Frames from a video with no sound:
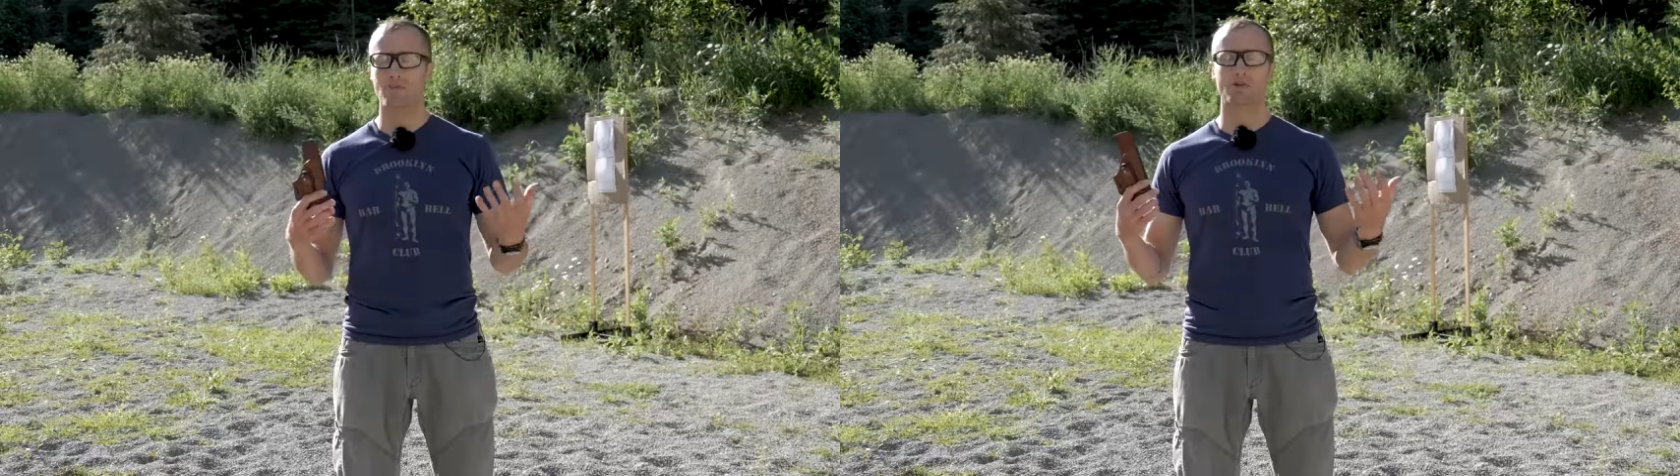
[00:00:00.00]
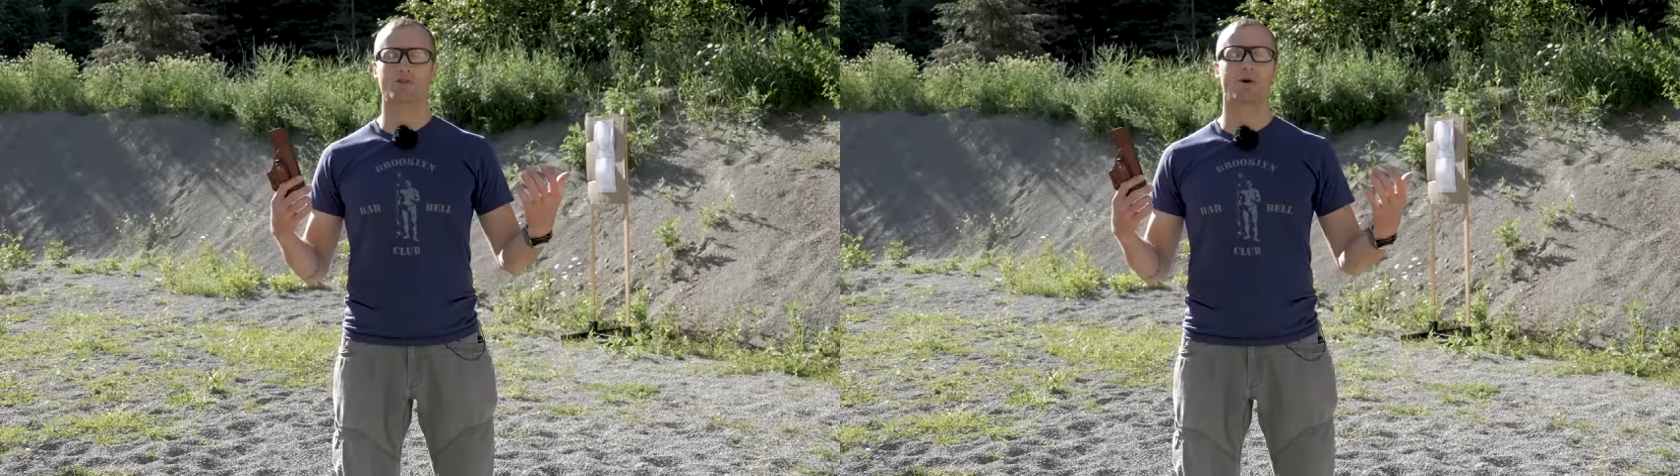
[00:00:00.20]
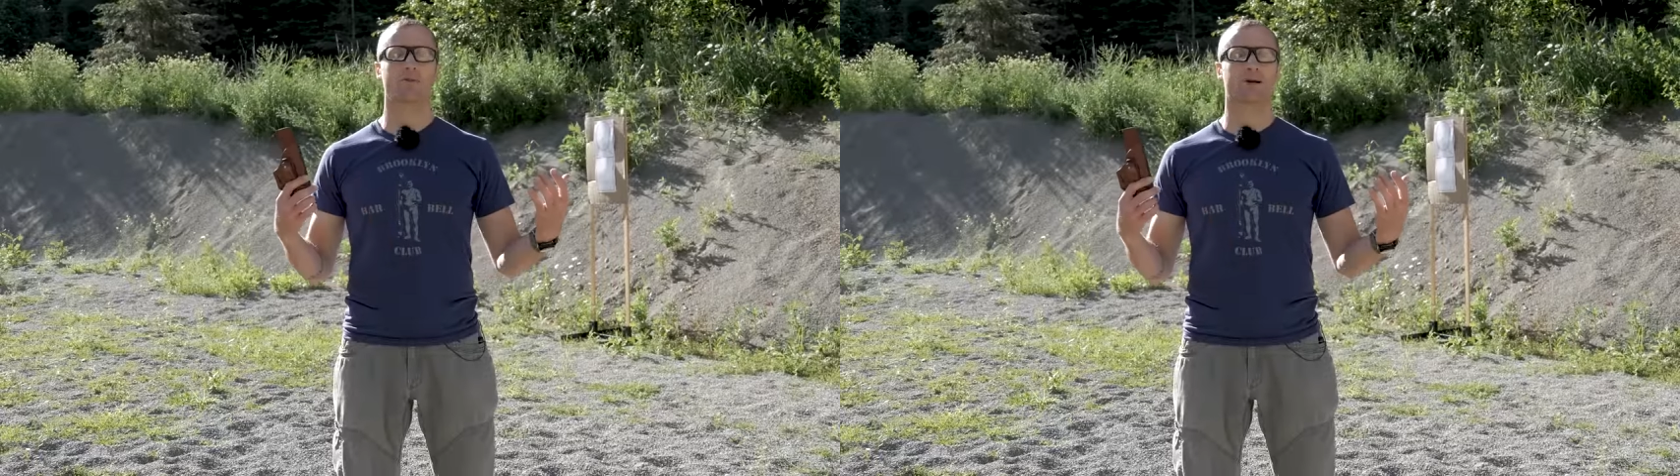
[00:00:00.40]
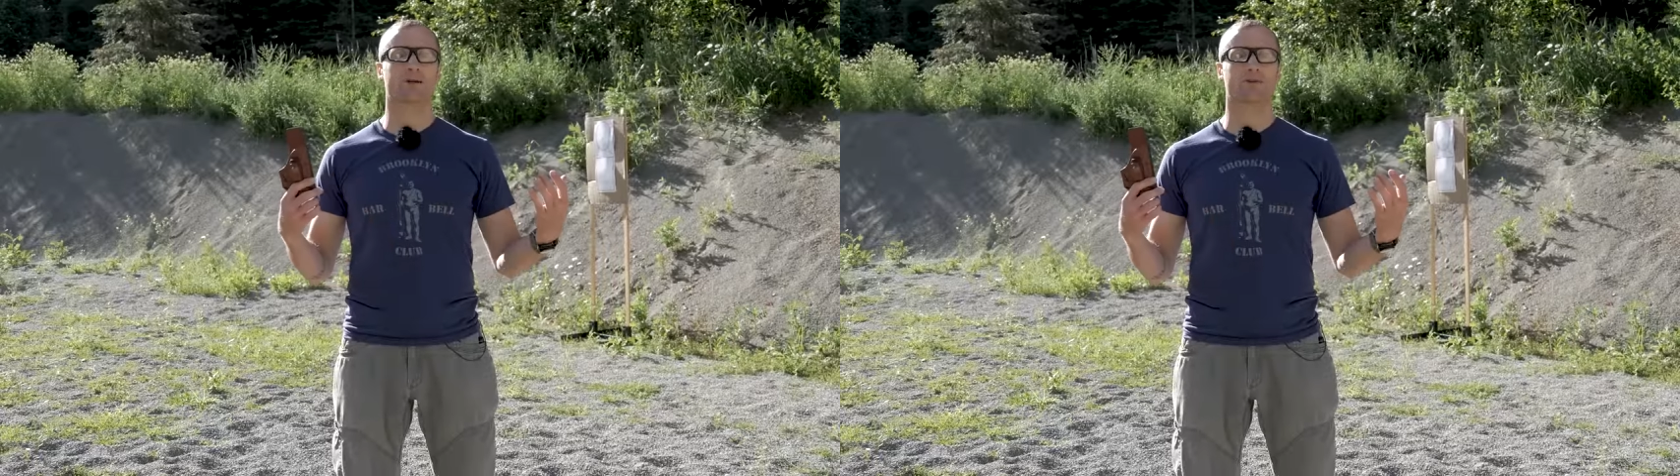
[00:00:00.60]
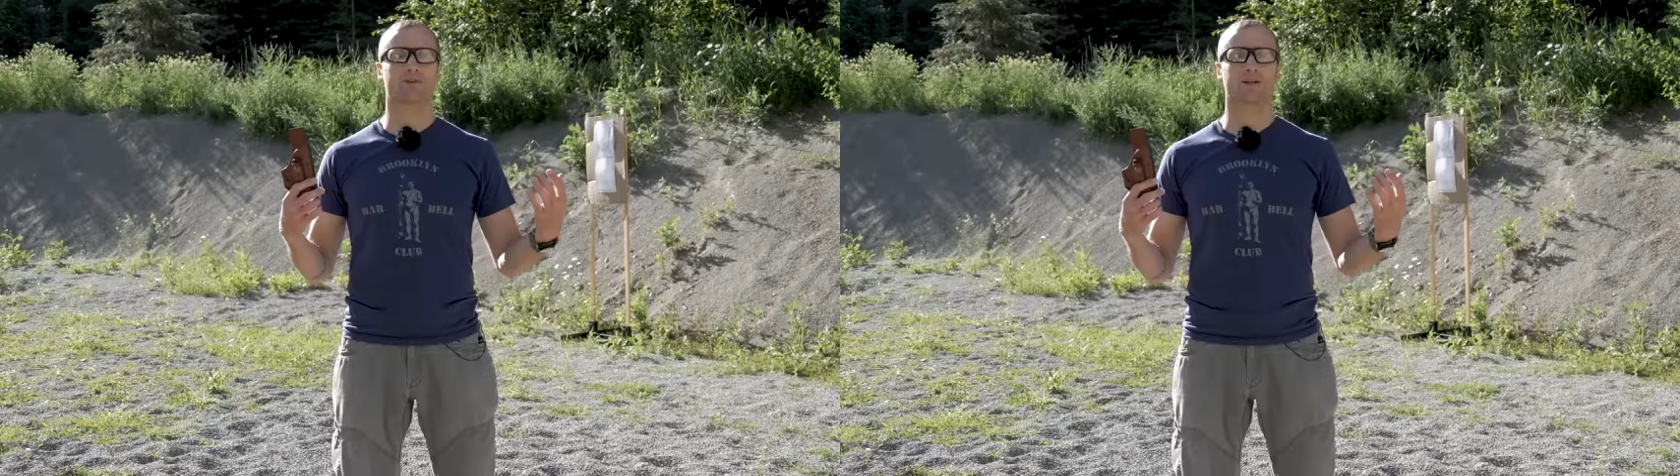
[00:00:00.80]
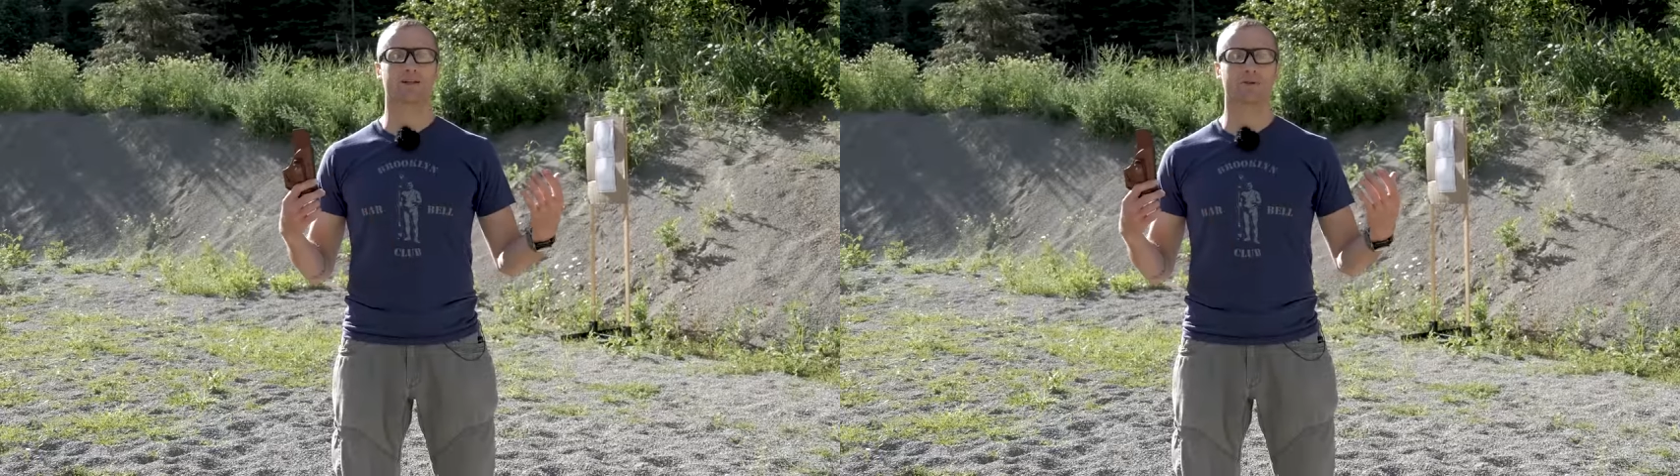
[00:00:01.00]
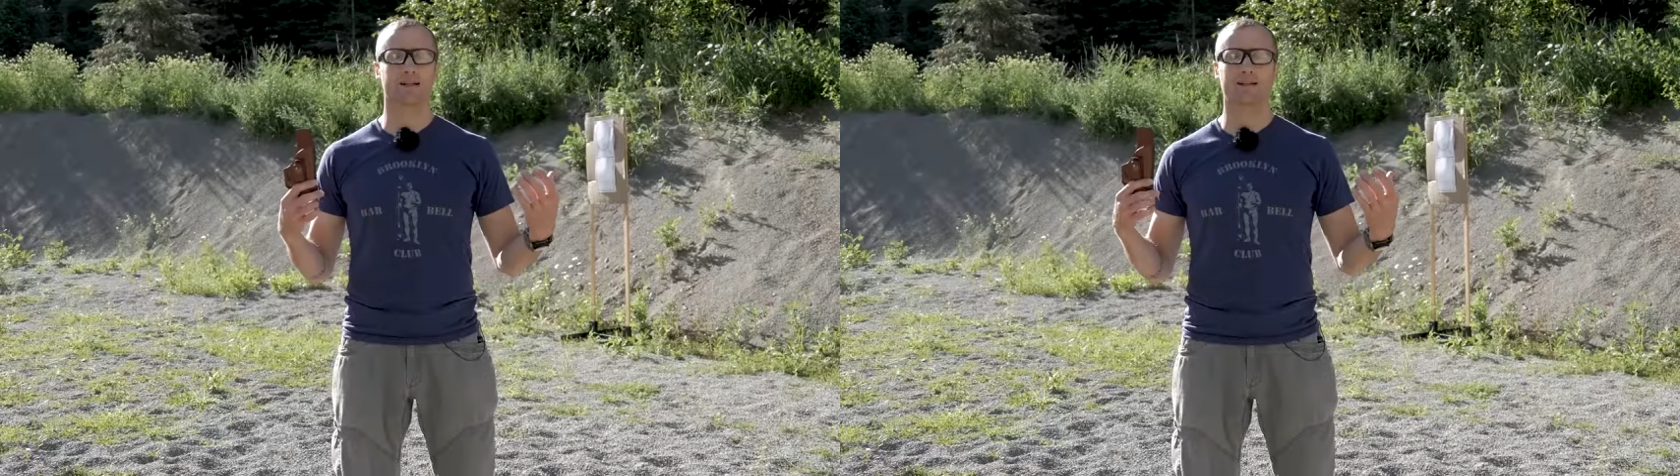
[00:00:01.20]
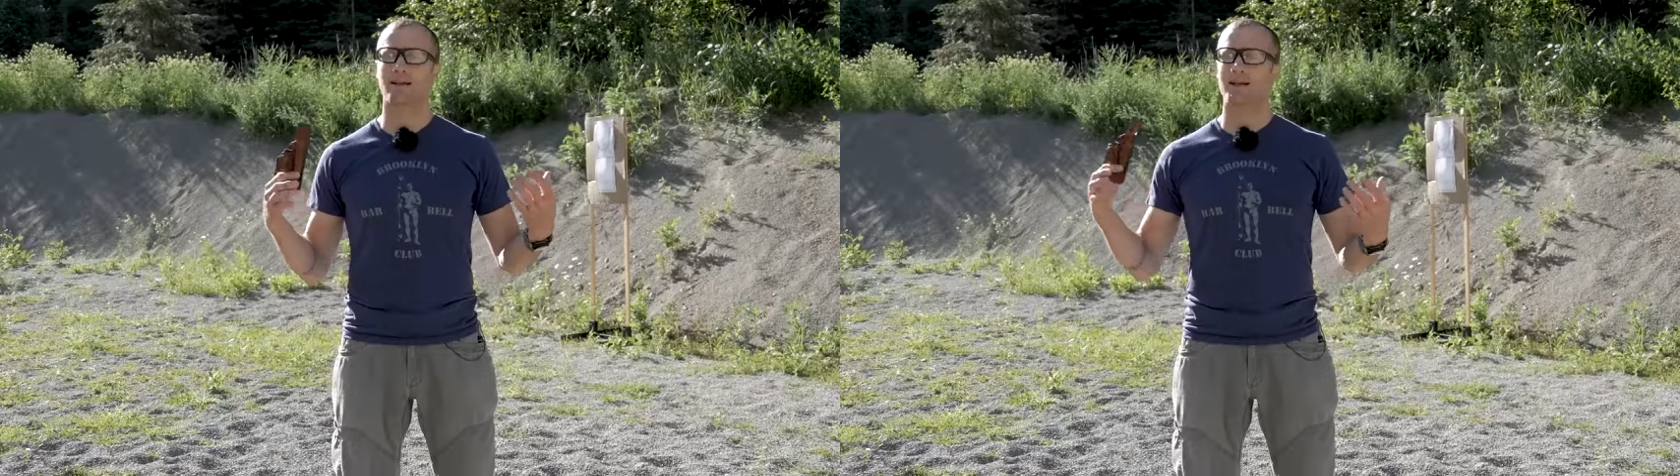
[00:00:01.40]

There's no barrier for entry.